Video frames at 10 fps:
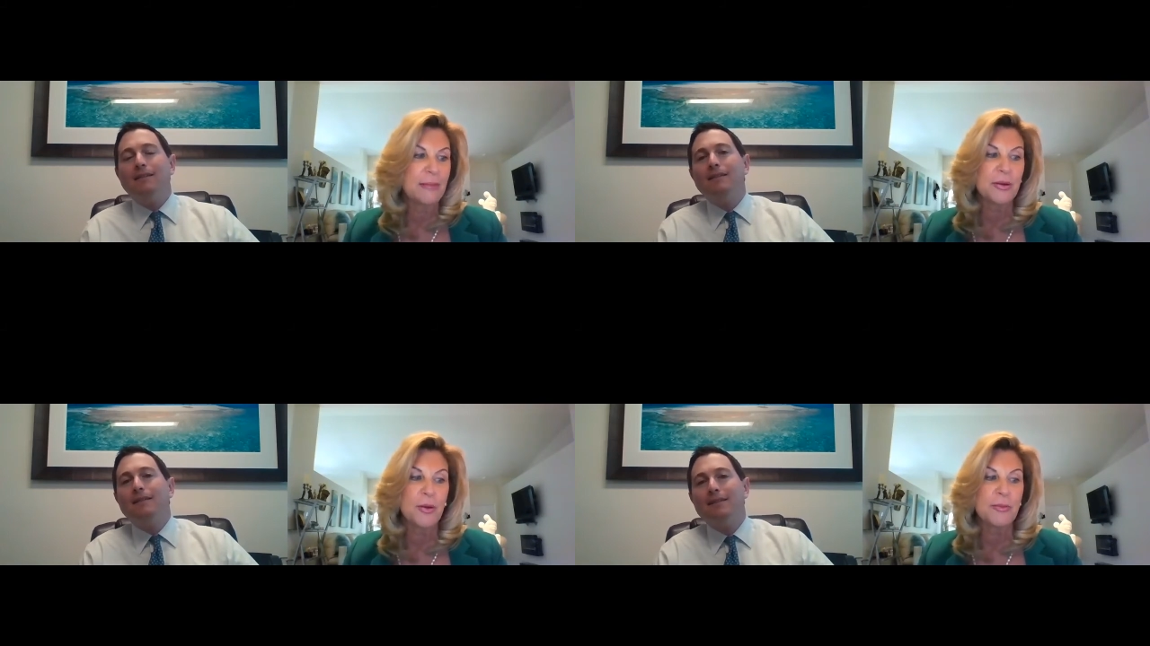
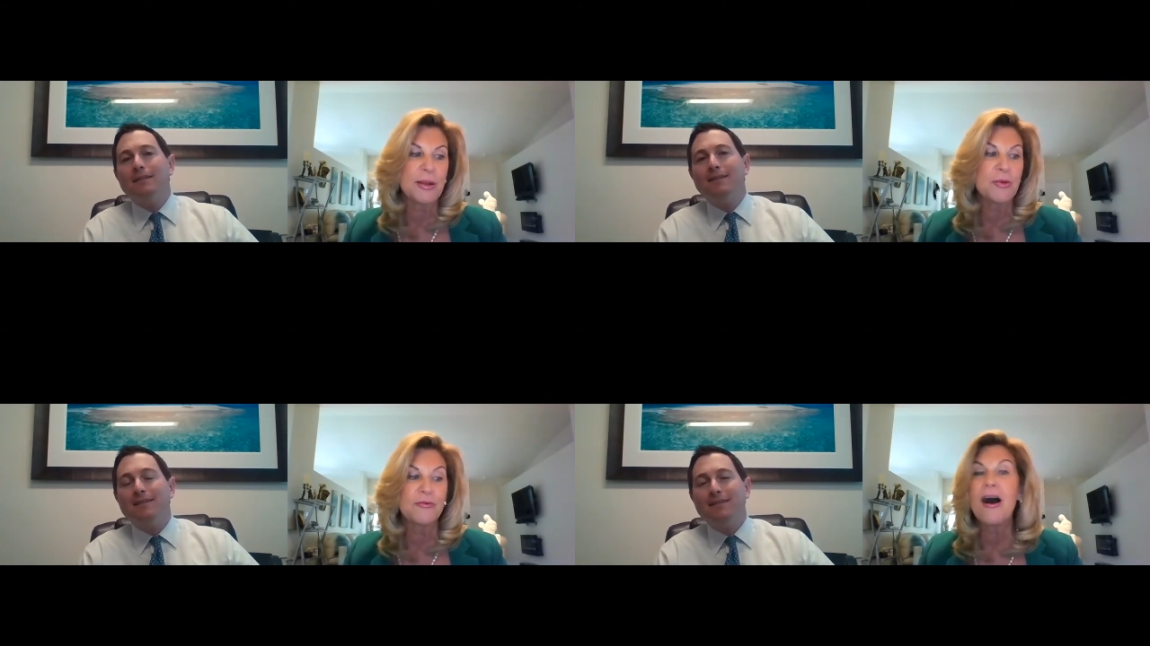Speaker 1: helping
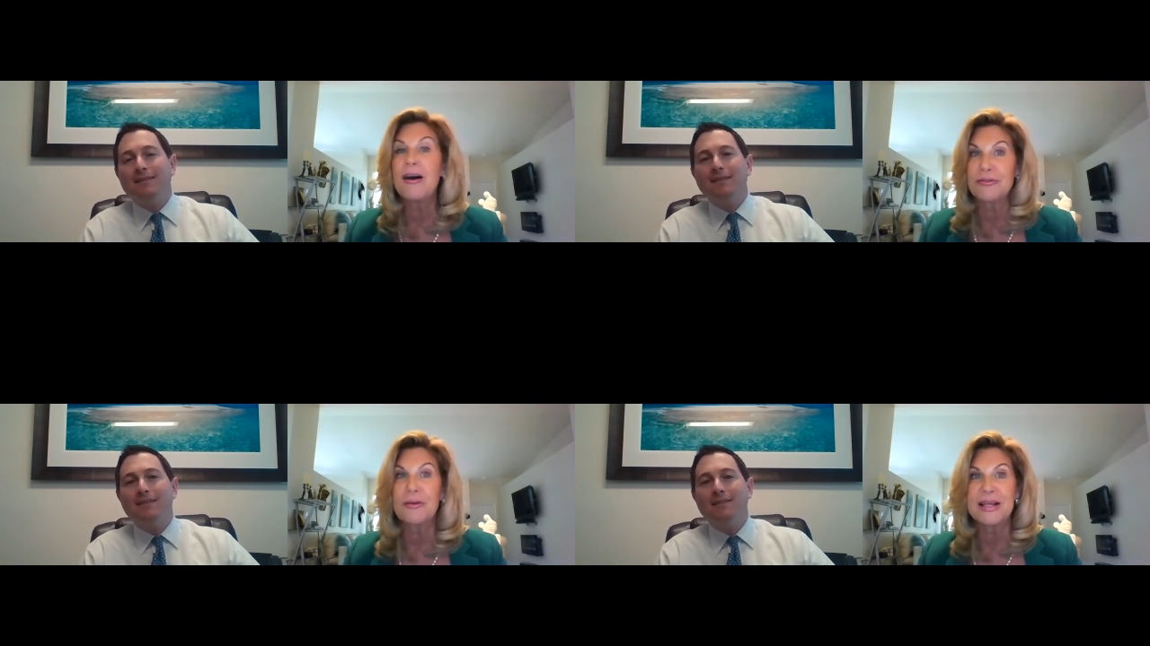women move
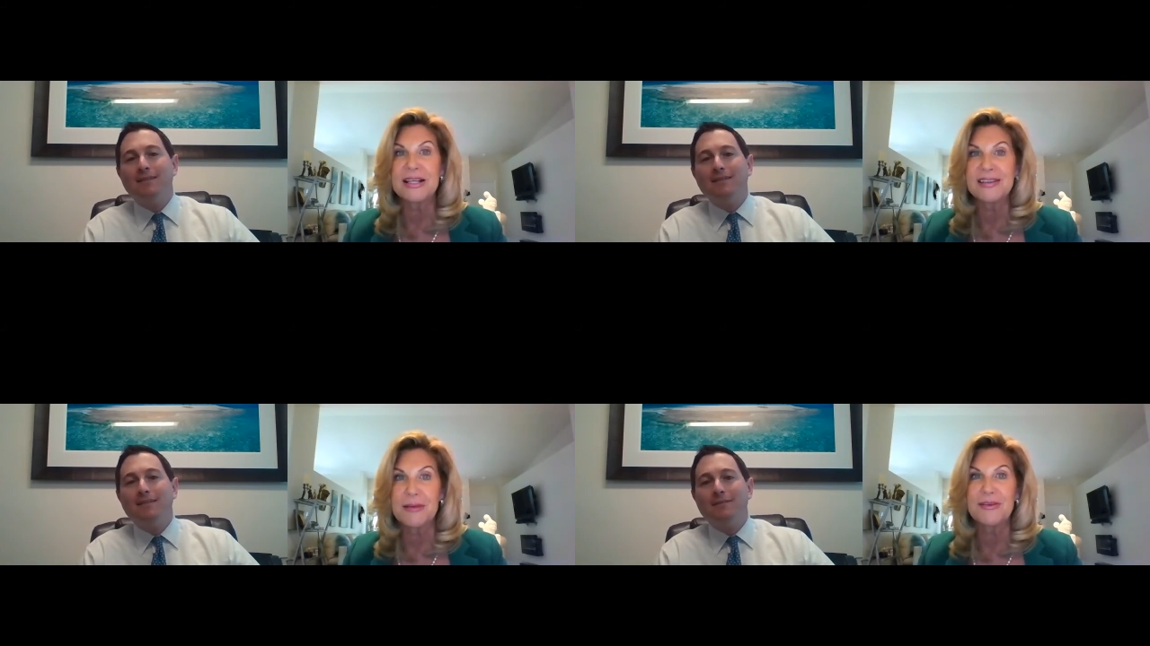on from
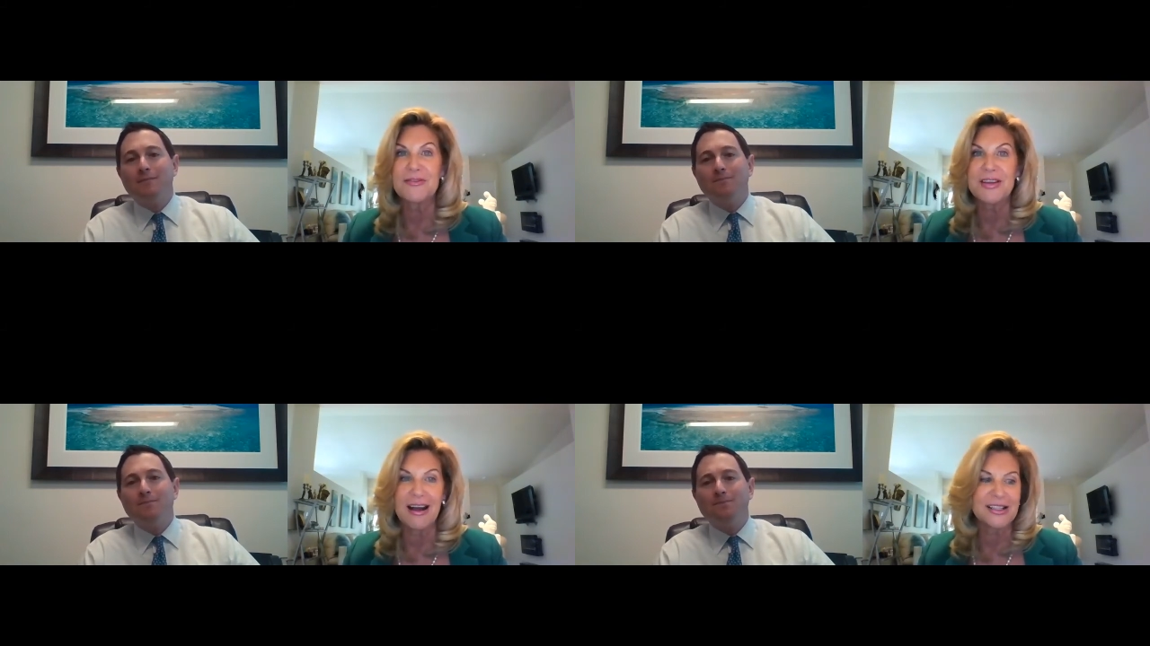these types
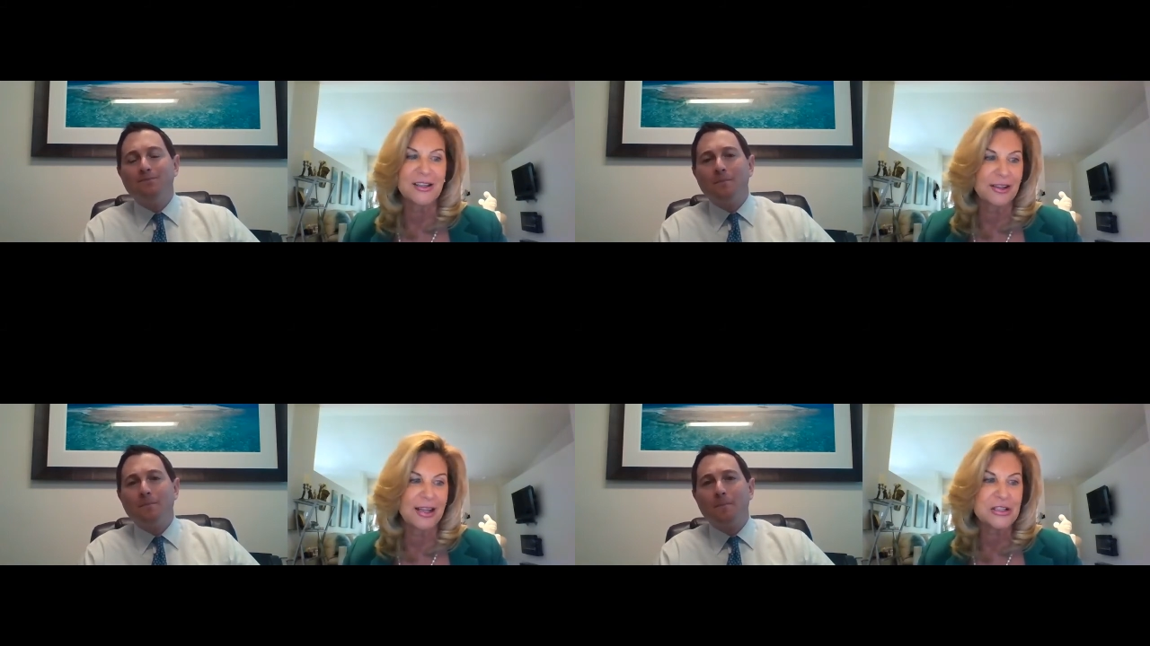of
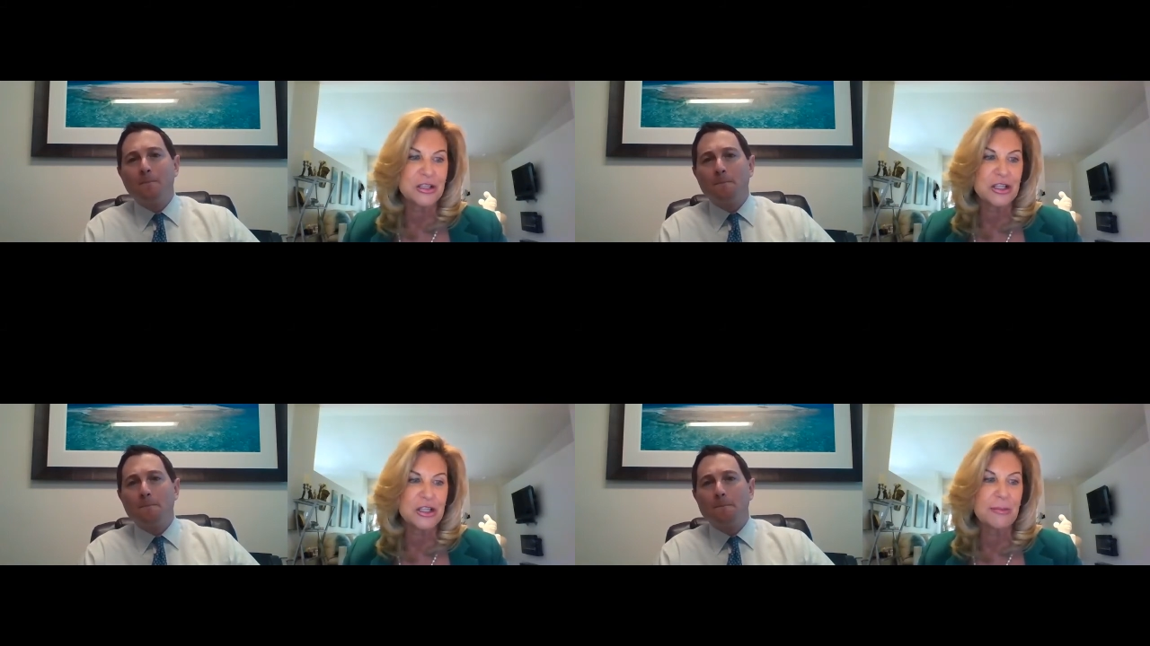toxic
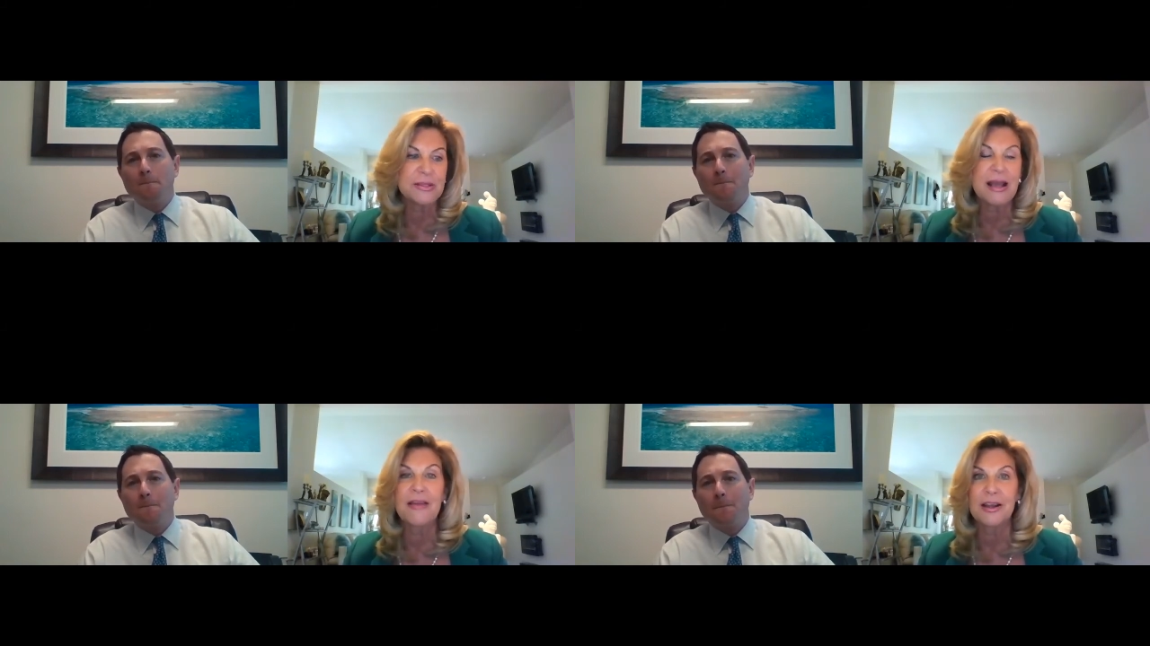
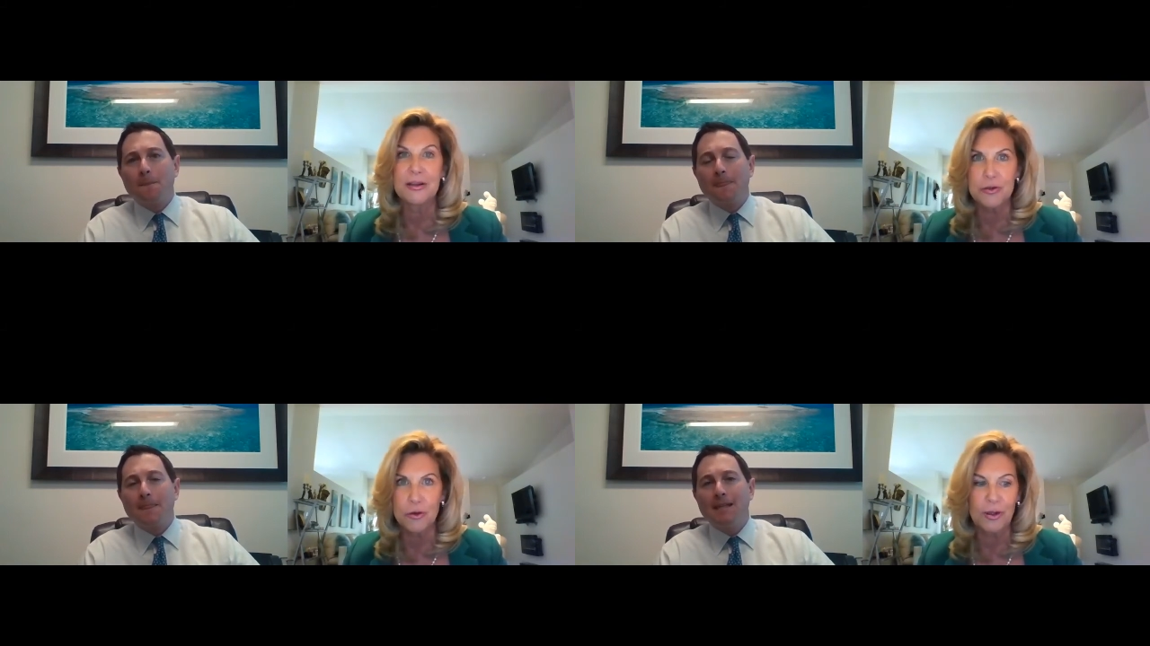relationships and the
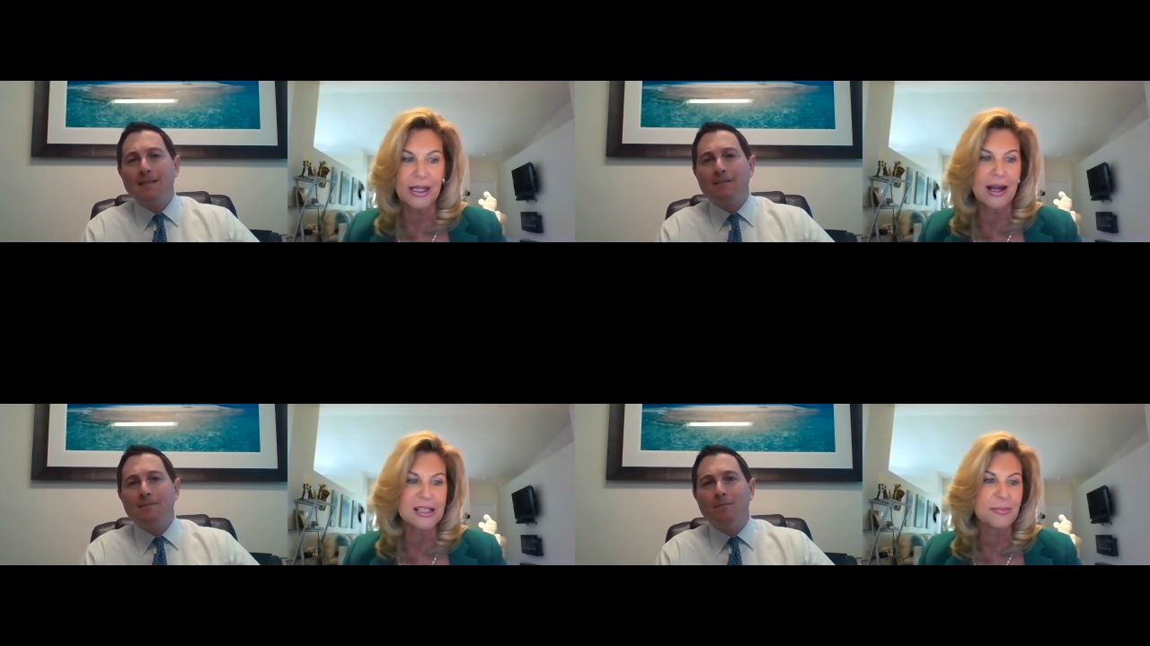
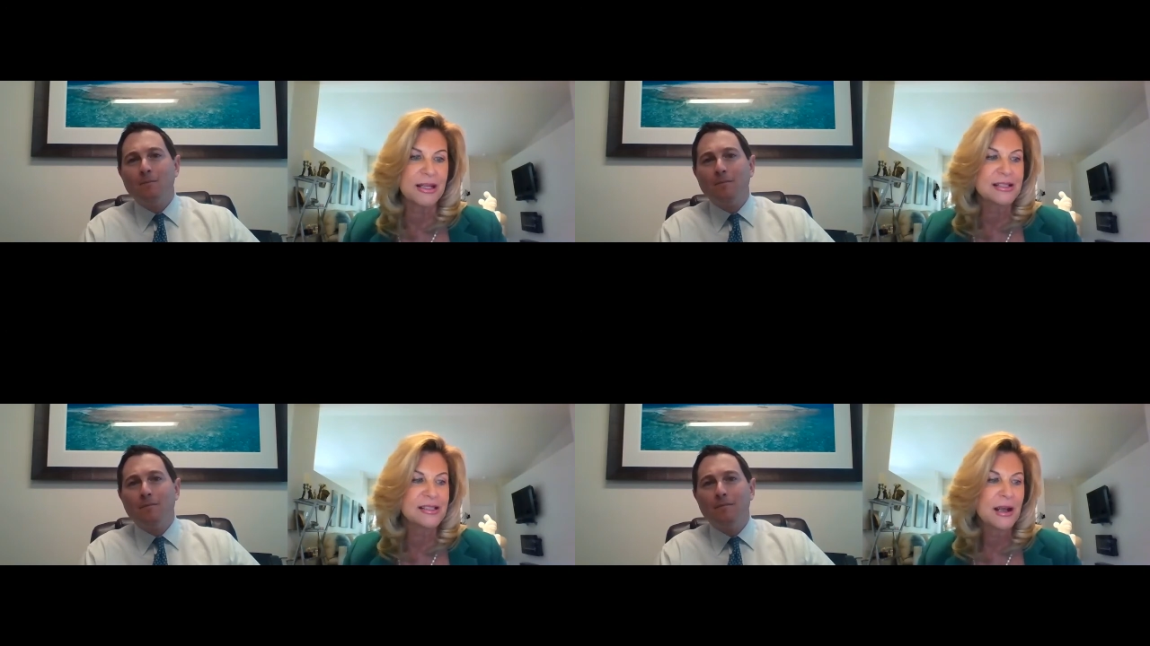controlling
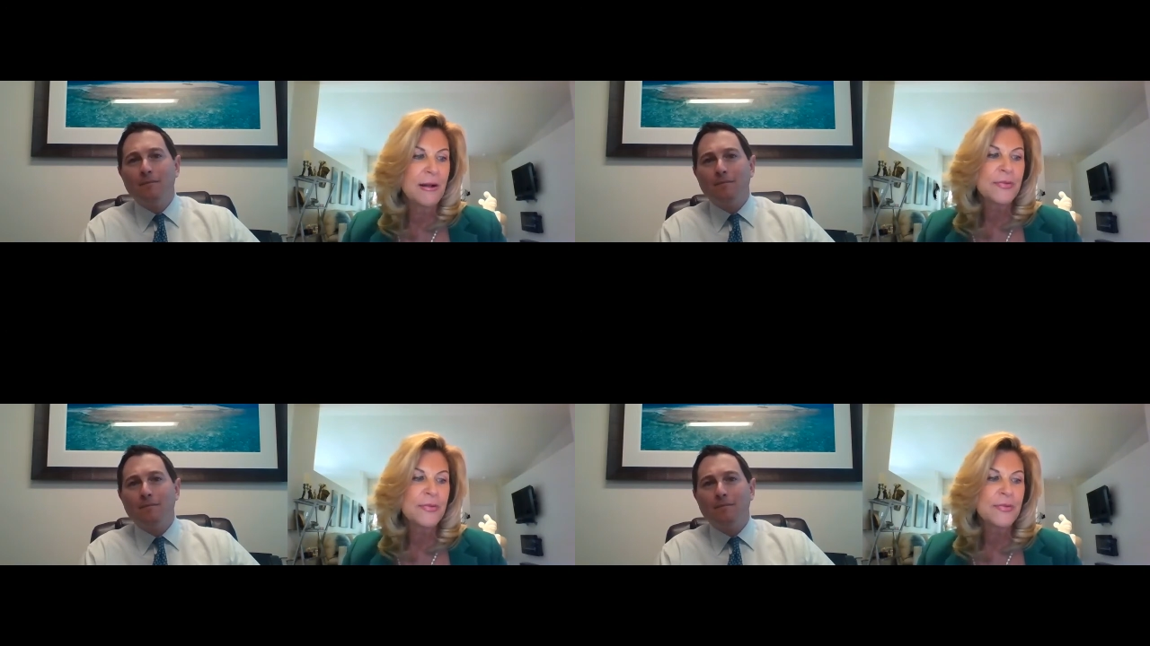husbands.